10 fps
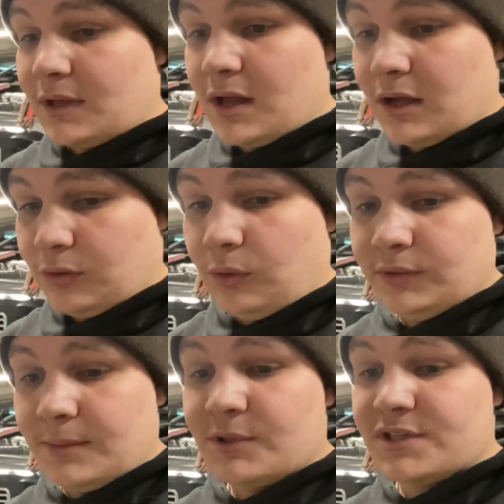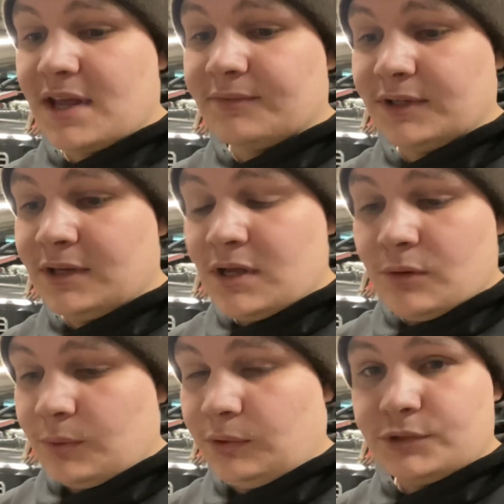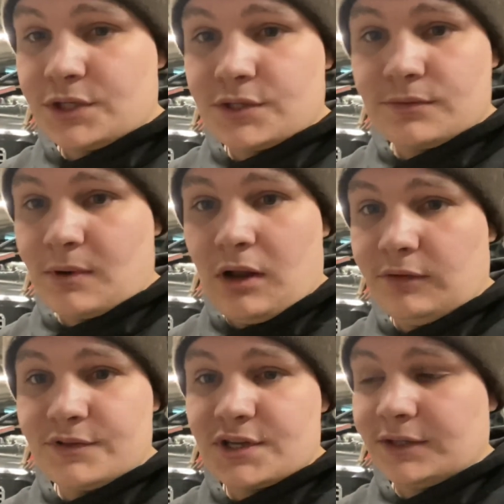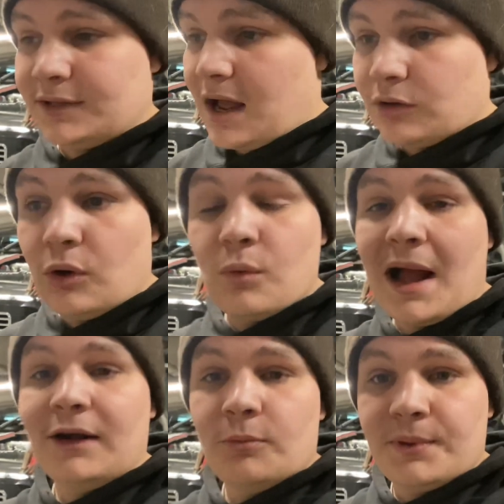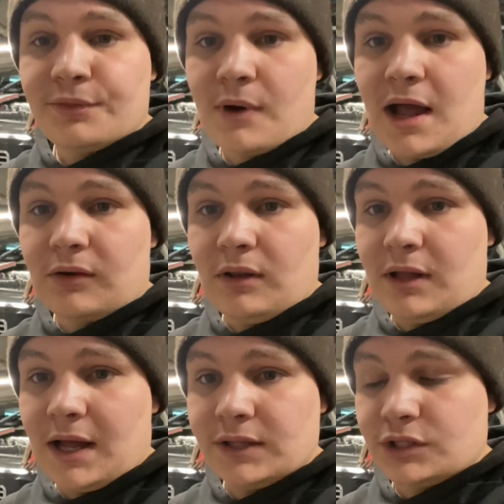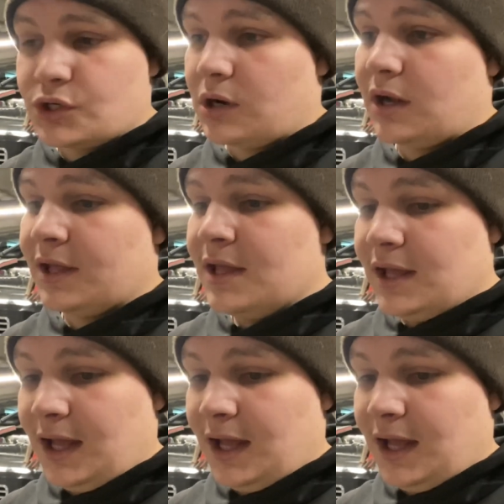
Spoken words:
hole number 7 will just, all of a sudden, I'll go wide open throttle on the truck,